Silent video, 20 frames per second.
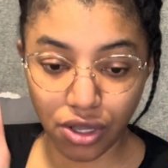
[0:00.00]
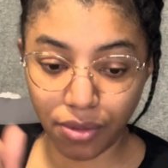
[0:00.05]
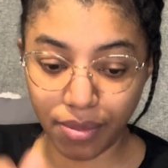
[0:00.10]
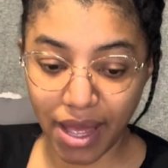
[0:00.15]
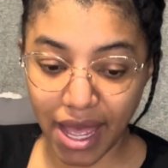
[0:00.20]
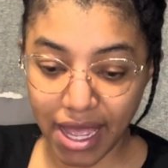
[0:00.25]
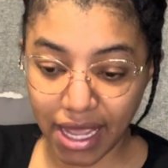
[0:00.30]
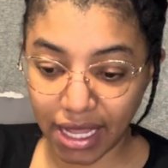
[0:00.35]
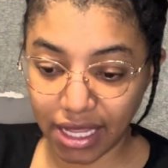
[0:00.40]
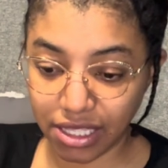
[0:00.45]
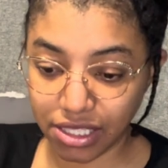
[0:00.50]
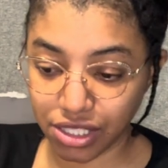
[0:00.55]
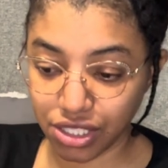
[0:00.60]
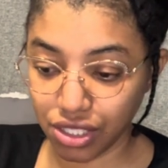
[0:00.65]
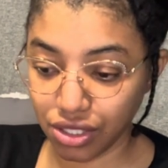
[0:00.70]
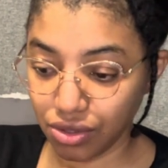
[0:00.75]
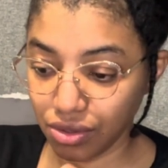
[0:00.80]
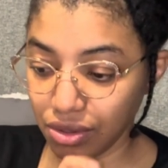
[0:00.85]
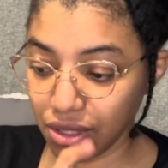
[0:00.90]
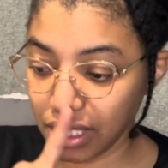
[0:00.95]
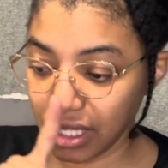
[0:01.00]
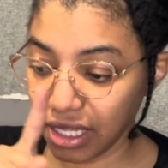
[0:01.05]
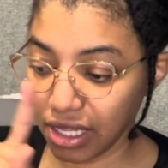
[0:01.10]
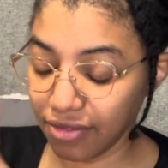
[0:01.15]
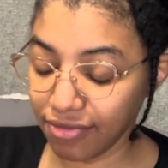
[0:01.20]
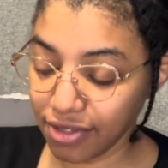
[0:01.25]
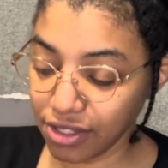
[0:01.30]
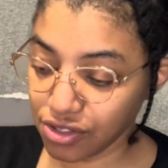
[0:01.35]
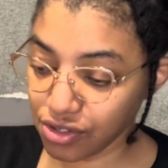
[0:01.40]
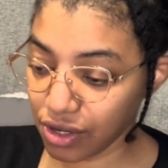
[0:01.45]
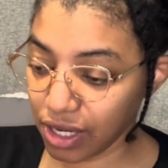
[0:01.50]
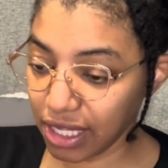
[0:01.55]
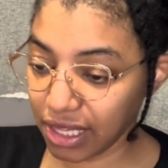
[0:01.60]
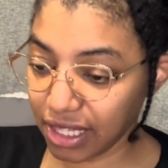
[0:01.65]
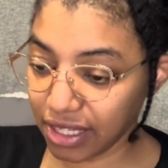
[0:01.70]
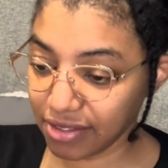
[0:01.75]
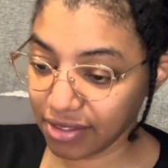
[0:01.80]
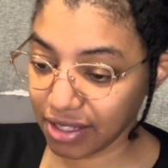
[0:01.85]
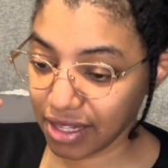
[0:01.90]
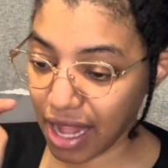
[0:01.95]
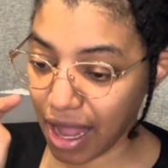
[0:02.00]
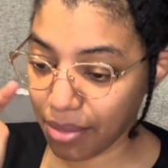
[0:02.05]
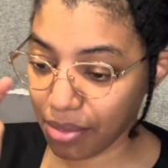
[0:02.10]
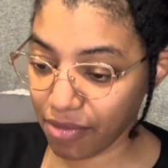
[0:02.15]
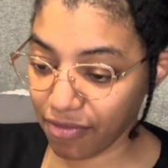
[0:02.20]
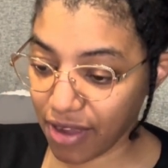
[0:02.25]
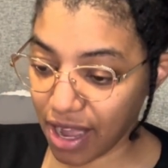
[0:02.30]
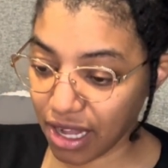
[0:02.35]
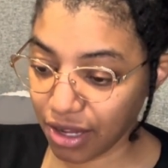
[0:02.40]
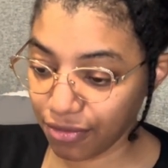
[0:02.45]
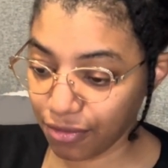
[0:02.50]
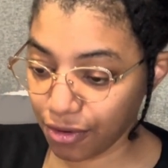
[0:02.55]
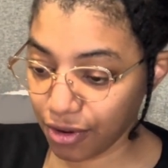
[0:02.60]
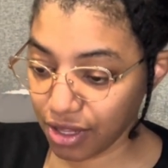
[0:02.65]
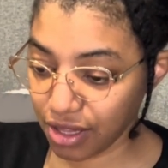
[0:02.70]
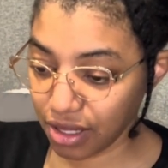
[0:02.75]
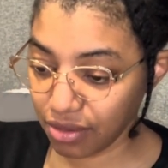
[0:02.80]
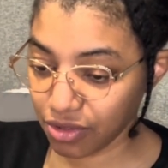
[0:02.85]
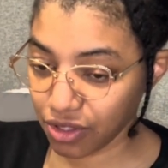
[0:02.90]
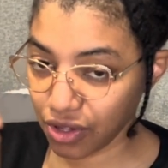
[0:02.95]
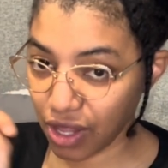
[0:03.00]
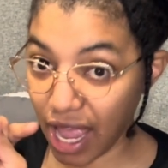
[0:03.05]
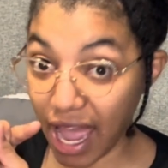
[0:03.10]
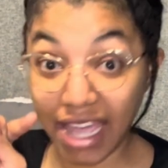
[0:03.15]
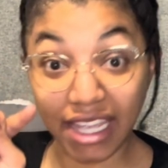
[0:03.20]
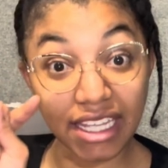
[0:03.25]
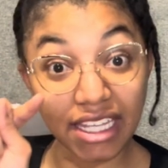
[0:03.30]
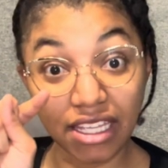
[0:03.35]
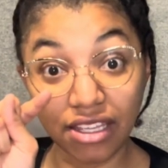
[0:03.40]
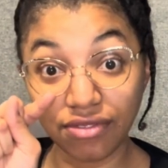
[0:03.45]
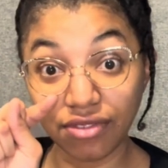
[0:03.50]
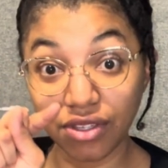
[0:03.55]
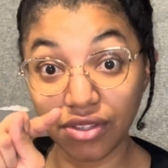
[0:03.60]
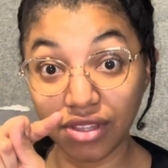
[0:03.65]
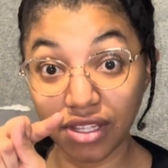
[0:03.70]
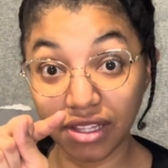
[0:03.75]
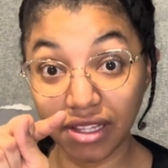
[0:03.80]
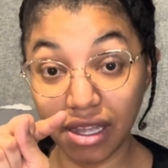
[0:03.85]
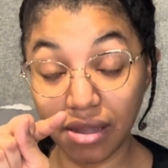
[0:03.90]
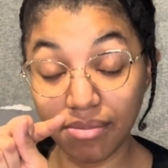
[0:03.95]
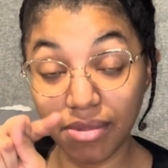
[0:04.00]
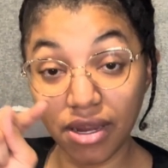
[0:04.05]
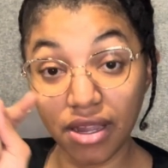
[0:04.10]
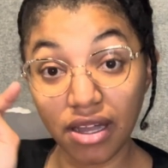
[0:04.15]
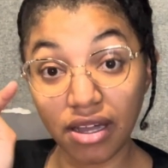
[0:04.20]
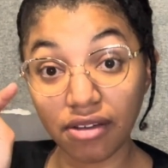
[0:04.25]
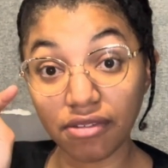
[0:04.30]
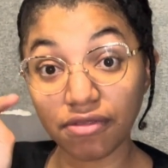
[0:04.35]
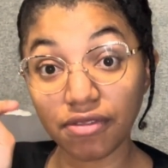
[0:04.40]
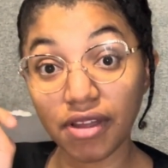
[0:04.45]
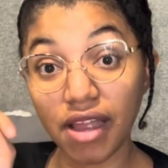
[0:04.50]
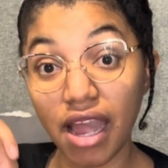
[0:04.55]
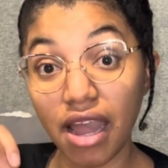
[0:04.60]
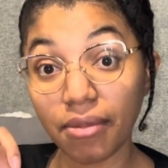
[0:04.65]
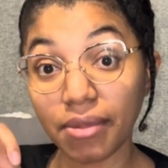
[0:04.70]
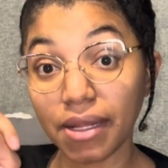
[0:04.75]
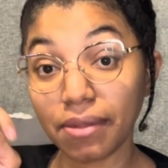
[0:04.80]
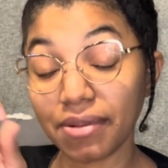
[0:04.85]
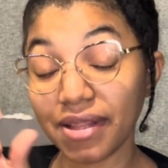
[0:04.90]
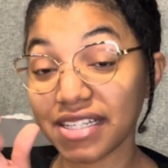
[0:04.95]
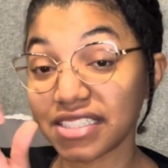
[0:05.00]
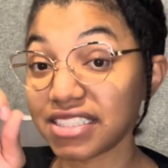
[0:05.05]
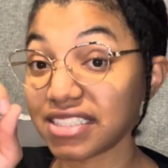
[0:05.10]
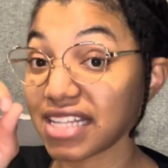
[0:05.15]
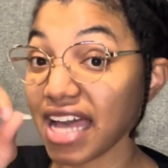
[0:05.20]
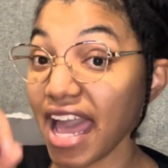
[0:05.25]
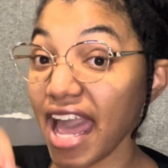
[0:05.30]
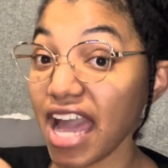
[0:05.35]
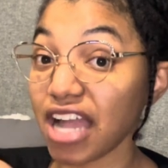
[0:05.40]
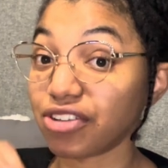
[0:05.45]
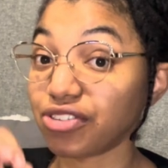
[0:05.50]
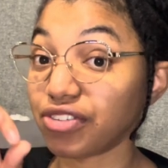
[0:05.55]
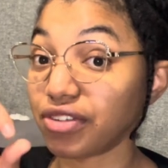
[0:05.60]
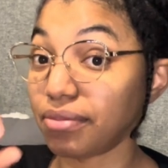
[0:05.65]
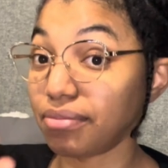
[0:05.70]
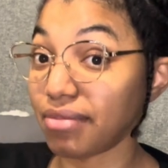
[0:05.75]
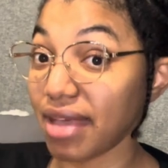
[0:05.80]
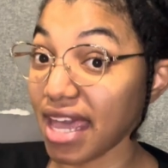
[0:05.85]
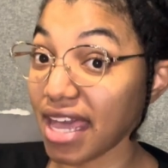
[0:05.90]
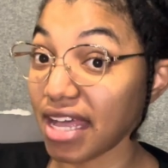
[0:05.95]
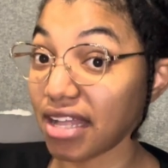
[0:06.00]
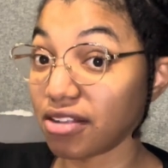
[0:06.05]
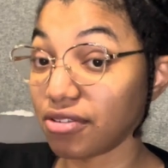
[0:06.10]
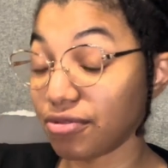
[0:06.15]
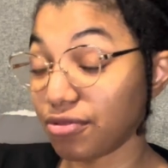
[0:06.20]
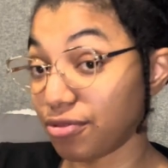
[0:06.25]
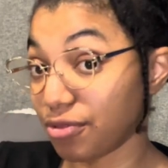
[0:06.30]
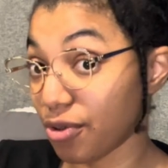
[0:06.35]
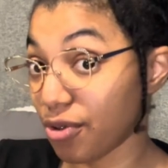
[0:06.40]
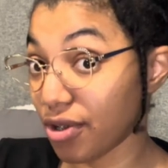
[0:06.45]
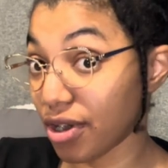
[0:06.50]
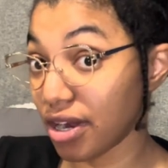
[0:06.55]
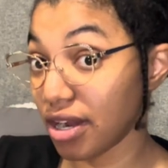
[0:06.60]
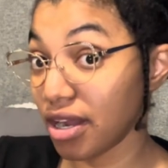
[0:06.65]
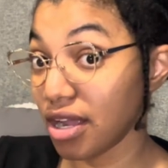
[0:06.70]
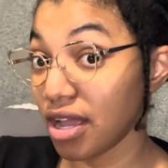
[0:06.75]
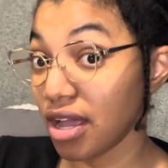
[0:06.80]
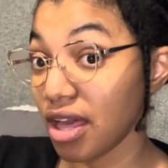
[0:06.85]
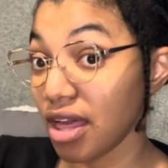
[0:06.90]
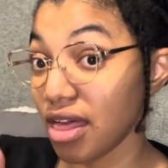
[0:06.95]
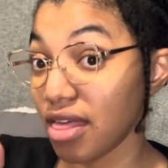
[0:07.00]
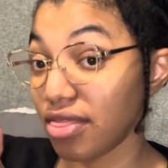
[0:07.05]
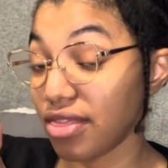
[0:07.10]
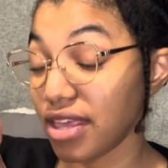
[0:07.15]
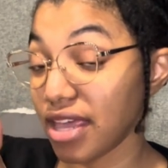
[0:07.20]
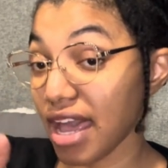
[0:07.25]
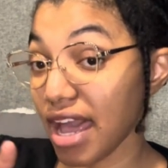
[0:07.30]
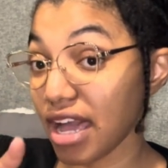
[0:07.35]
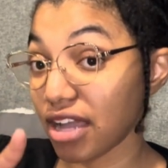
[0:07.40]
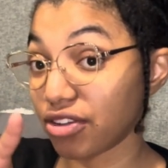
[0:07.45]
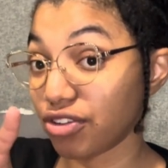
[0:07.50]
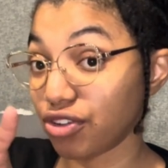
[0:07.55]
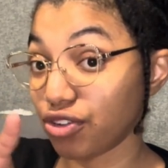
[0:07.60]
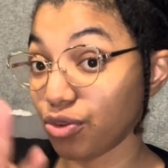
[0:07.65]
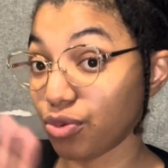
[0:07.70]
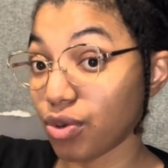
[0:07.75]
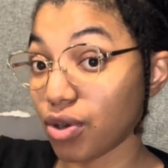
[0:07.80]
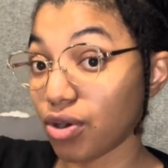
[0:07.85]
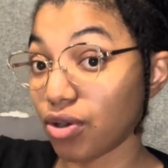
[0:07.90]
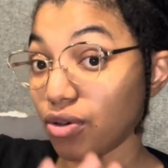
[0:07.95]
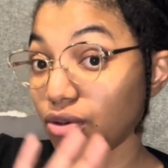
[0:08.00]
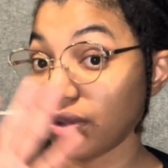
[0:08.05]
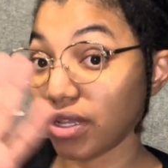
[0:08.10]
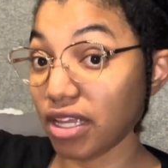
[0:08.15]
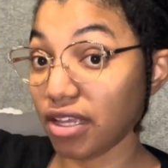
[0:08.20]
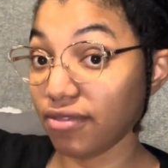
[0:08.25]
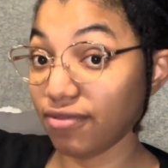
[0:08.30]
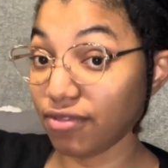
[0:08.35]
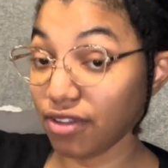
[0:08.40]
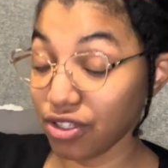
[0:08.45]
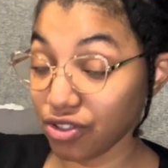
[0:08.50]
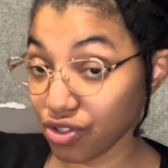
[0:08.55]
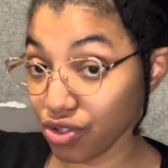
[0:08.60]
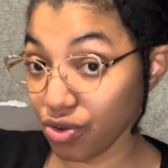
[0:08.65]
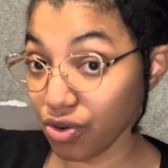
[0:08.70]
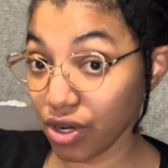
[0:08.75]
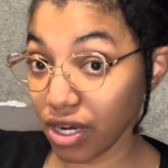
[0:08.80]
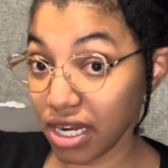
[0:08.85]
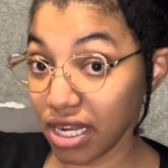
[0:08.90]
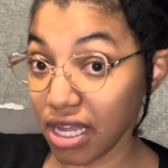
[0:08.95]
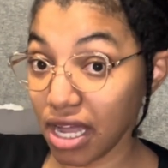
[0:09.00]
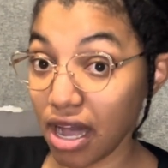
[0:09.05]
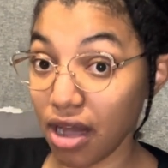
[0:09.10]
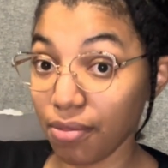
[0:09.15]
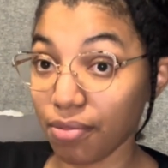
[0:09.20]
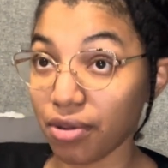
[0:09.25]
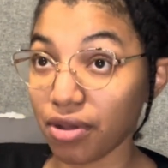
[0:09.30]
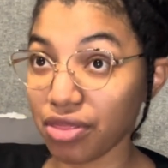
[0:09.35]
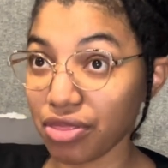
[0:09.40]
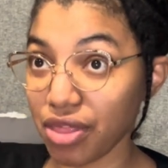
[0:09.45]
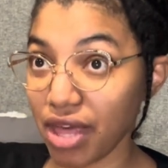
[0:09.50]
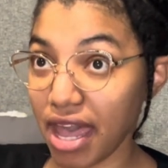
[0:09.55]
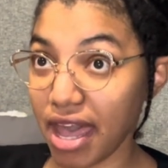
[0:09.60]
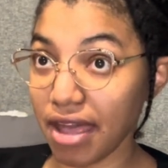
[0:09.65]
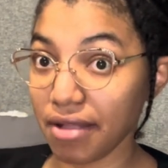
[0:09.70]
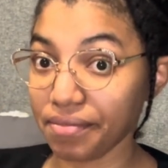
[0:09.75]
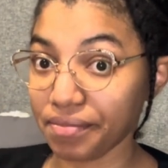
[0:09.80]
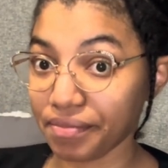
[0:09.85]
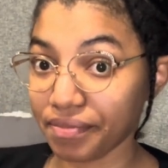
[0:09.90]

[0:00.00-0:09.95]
back into the inventory list that I provided for them so I can give you the number of how many plushies I actually made for the actual inventory. I'll put that